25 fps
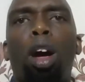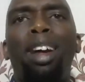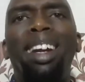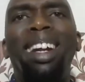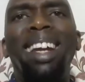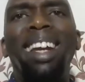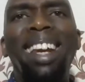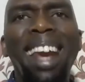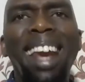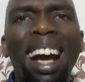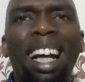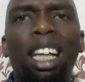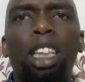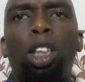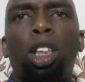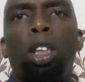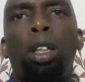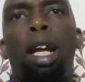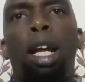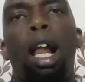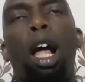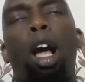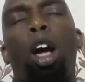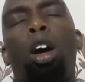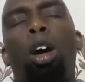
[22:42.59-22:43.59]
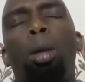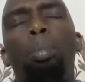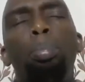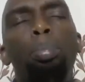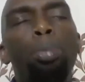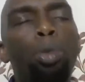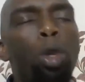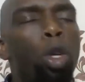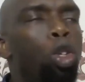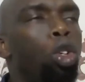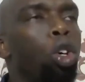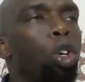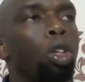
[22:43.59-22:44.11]
connection and a
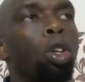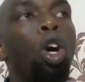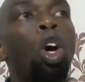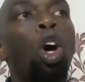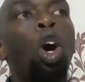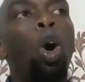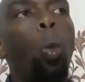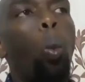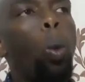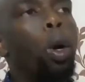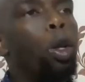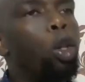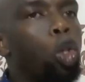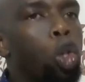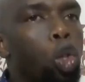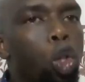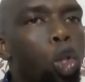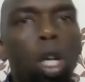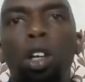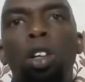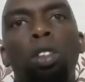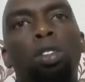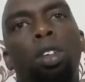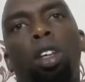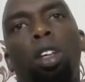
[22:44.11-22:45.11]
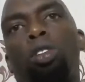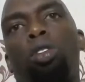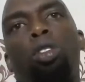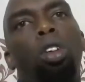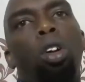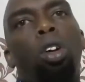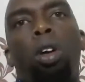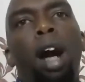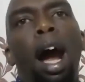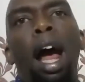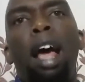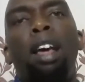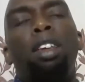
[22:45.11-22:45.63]
communion with Jesus
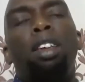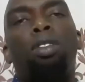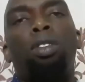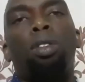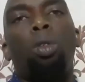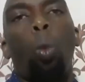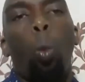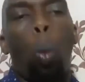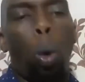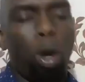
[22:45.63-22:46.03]
Christ.